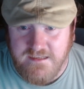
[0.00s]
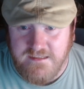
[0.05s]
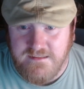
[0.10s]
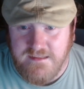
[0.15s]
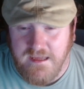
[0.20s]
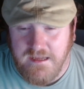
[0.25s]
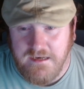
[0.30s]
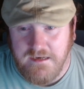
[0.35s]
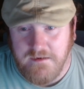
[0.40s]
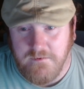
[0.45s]

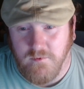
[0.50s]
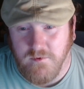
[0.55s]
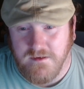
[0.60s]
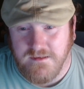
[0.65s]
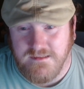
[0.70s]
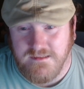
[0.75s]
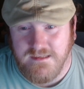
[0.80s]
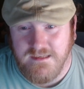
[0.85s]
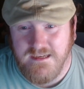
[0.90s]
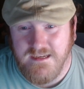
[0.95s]
that it
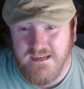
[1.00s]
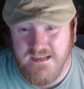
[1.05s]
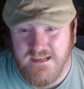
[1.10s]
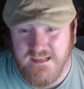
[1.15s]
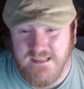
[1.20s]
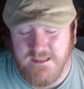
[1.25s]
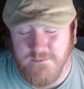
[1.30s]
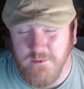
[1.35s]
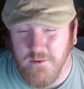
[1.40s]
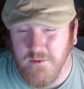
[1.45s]
was
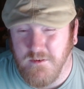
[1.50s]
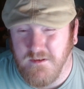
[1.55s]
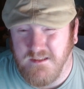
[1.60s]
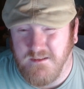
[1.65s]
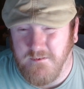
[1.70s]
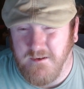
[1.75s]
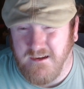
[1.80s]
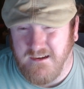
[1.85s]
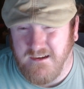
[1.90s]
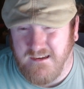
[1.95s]
supposed
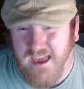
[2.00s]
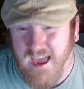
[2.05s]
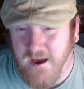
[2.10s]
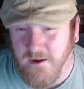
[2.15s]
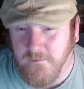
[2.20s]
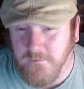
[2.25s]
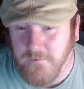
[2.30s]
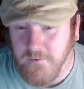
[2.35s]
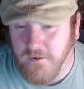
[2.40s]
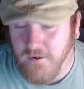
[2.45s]
to be a
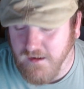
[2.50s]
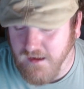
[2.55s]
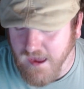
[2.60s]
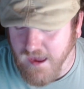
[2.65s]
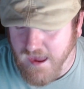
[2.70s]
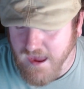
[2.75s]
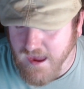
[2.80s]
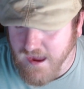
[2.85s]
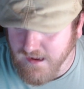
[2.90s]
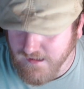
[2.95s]
cowboy
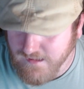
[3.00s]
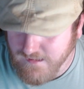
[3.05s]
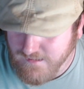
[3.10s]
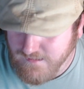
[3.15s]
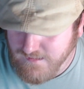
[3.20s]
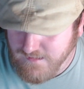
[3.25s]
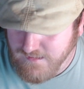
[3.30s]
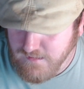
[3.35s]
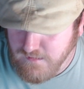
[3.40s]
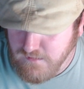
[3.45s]
hat.
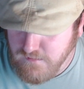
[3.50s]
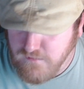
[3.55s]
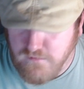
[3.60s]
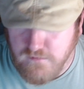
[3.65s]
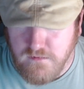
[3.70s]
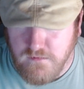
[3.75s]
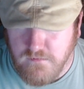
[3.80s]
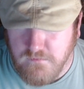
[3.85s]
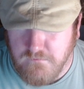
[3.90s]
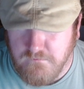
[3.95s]

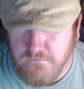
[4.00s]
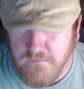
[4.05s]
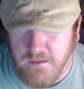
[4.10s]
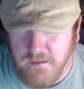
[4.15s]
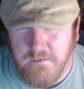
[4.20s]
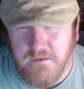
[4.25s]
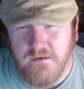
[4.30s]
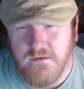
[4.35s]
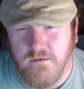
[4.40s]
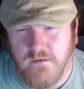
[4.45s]

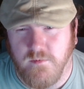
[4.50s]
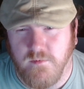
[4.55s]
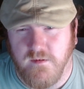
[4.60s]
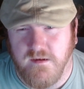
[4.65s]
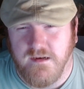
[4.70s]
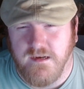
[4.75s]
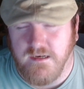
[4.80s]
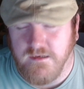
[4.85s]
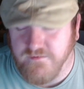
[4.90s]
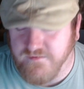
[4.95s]
Maybe North
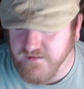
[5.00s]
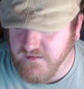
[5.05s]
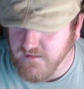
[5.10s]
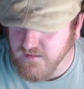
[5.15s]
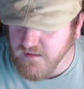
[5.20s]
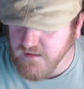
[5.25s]
100.